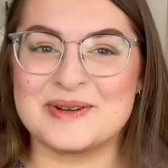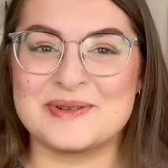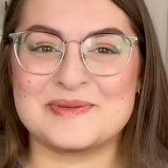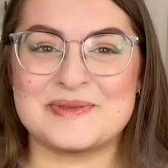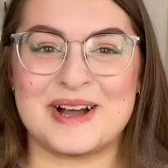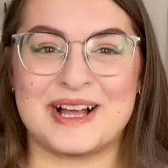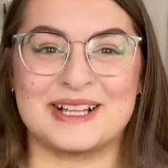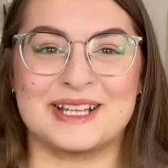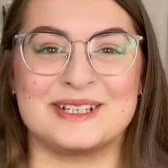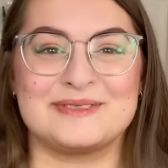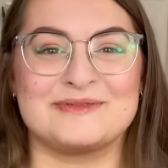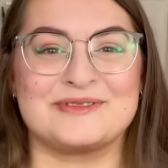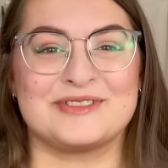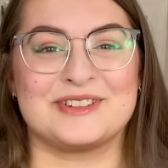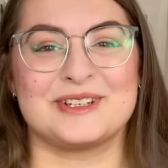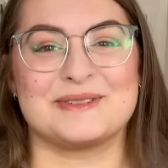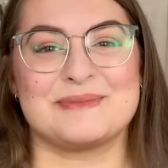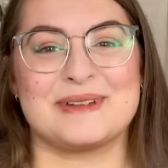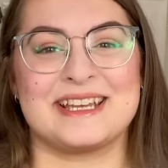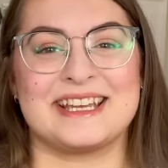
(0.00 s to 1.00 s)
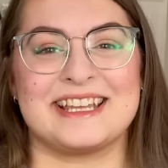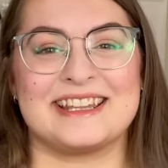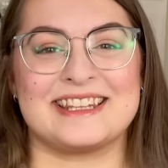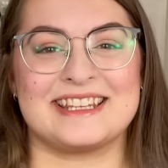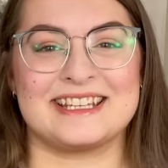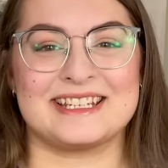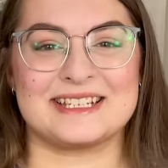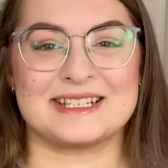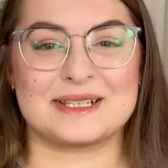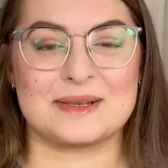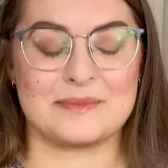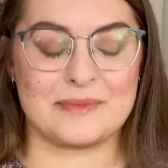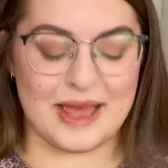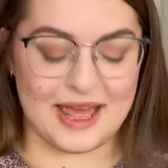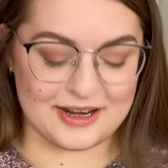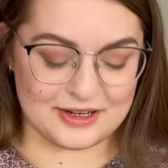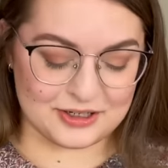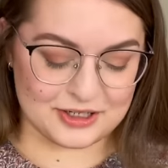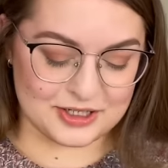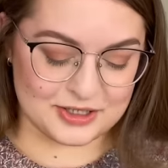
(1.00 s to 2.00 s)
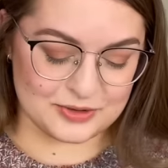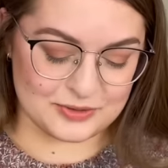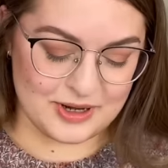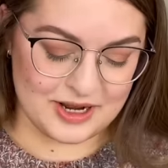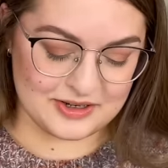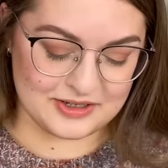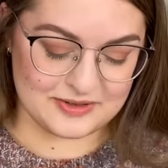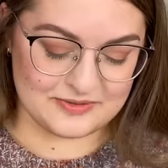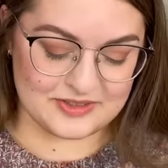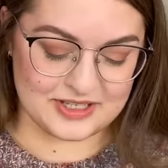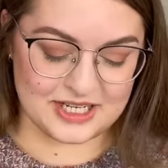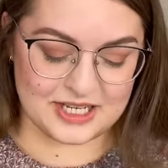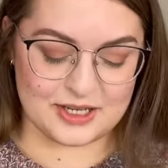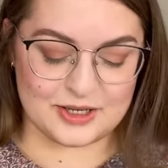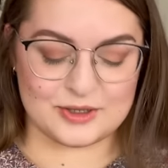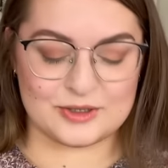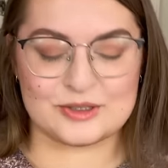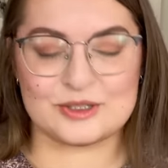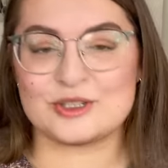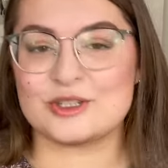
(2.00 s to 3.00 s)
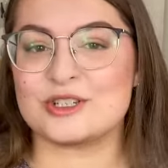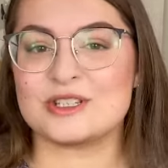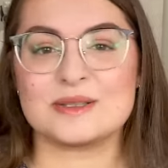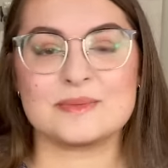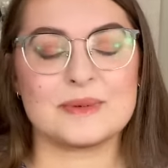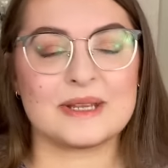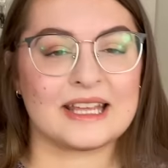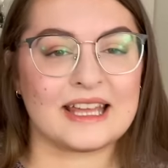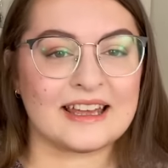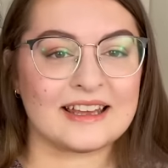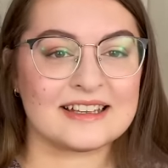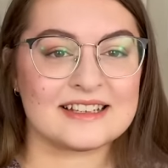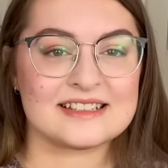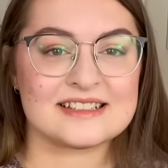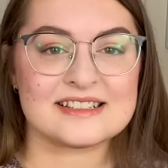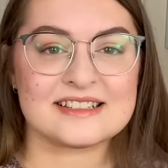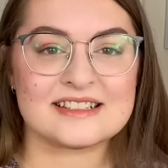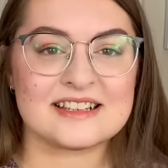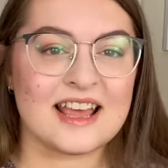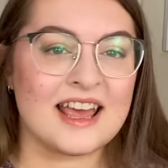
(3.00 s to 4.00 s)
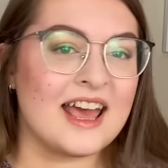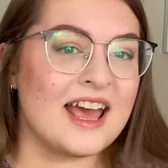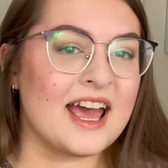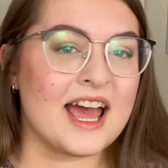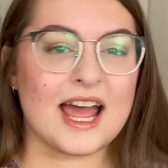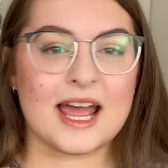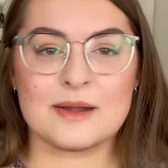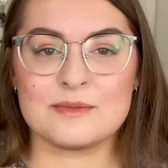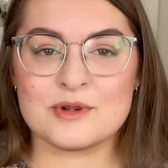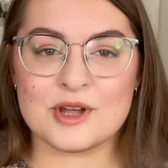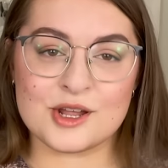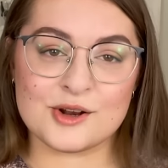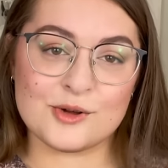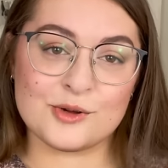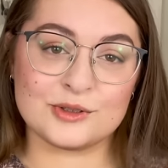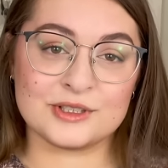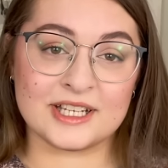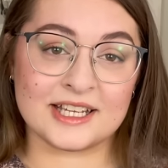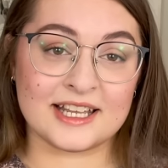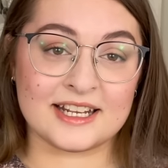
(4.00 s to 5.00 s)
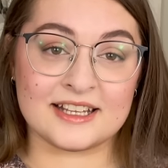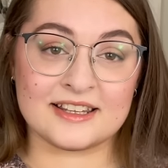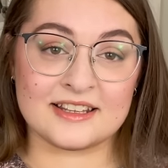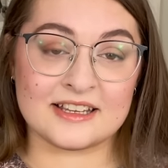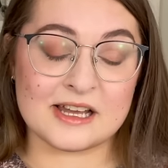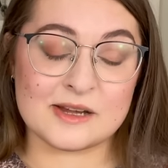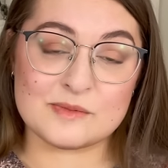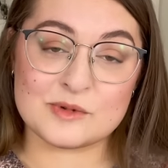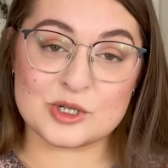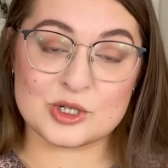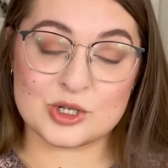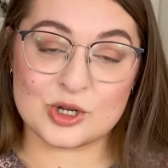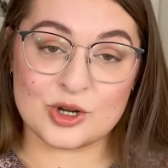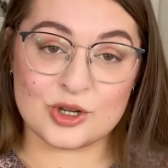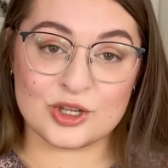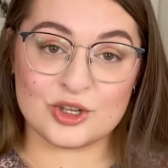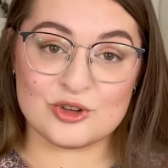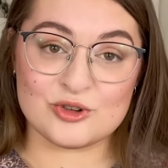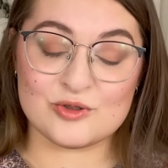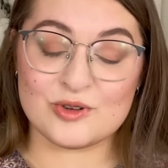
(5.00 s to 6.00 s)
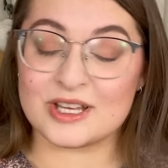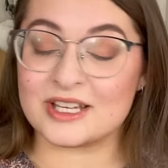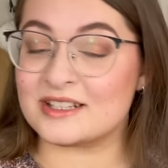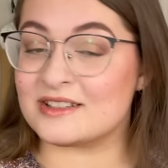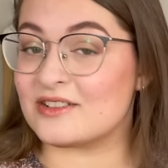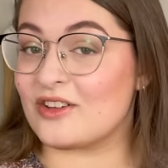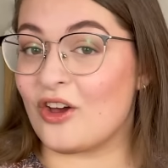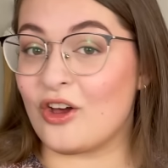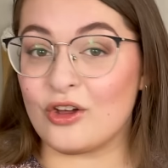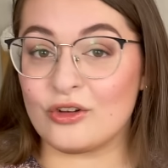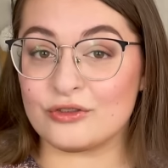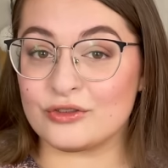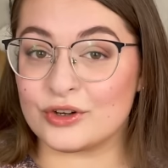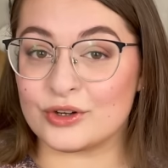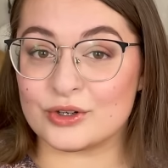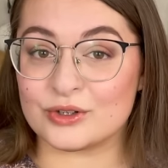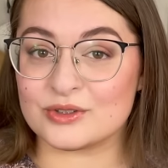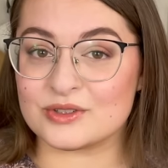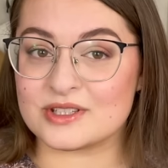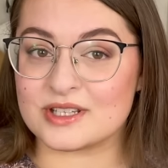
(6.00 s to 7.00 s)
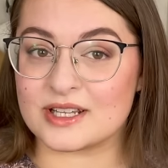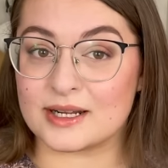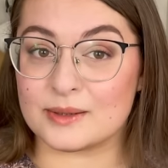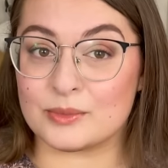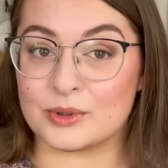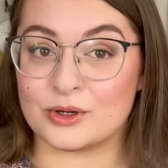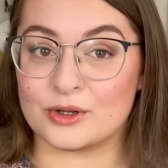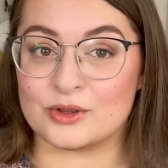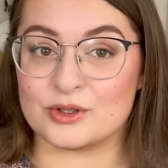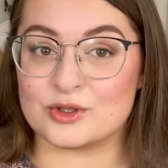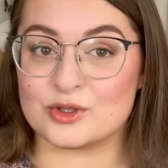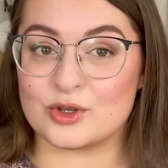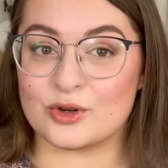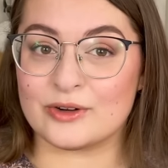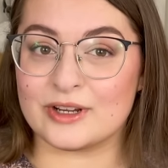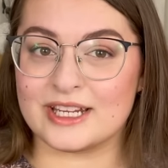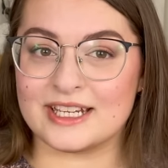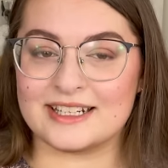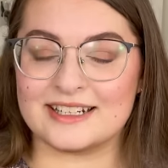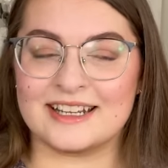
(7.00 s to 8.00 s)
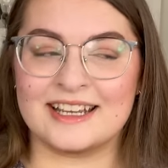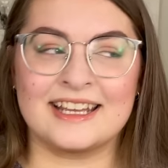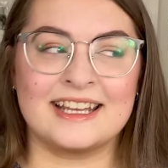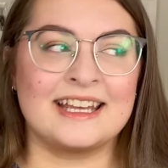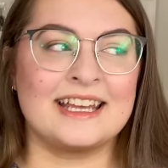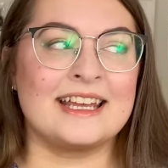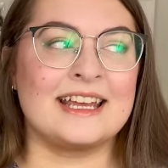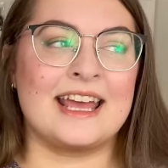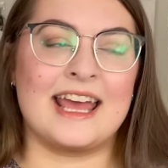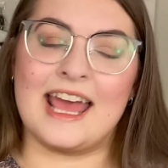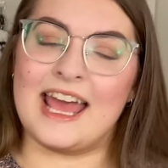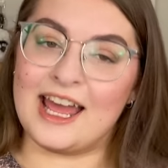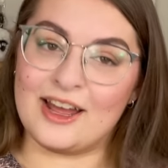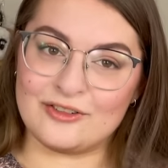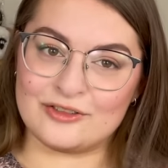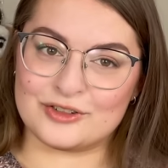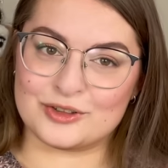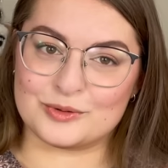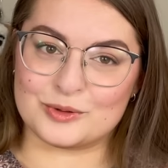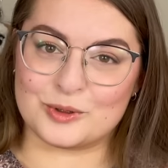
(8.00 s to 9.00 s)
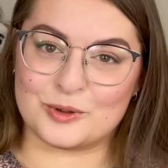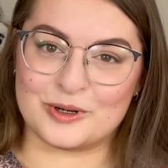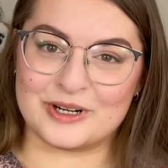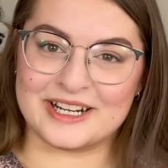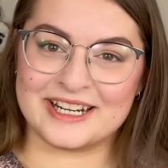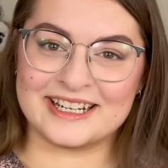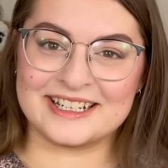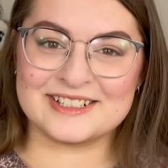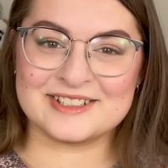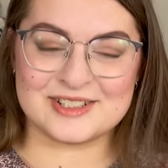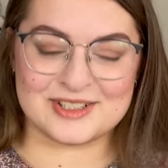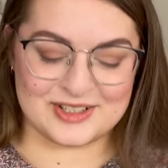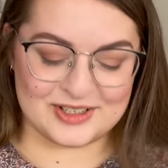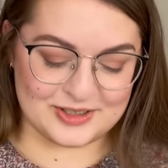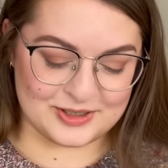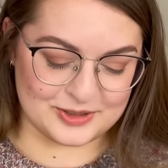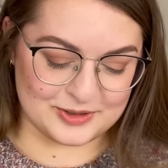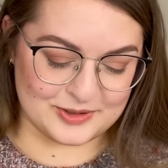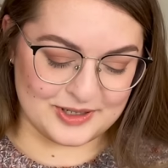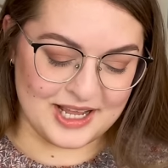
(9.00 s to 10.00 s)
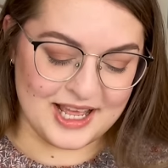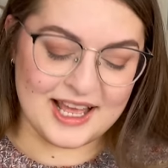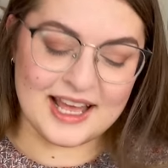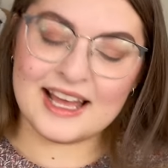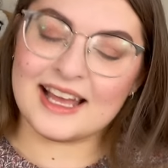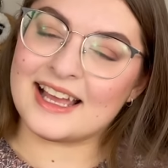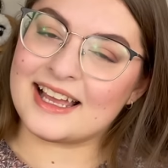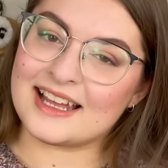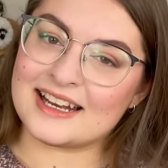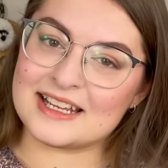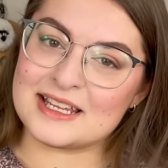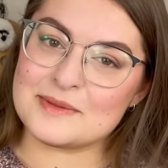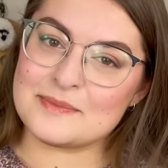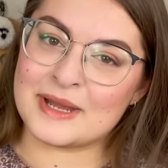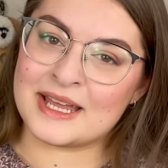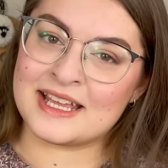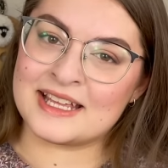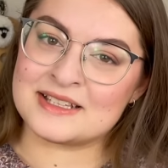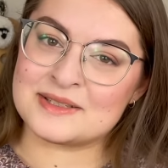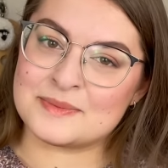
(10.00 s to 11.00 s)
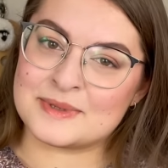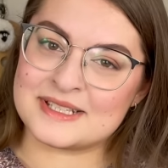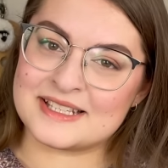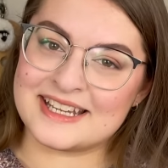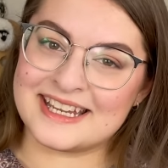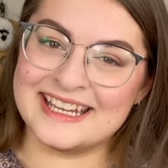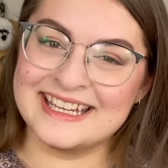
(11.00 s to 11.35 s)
while I'm filming these pattern roundup videos just because I'm not holding anything up to show you. It's all photos that I put on the screen after recording, so I gotta keep my hands busy.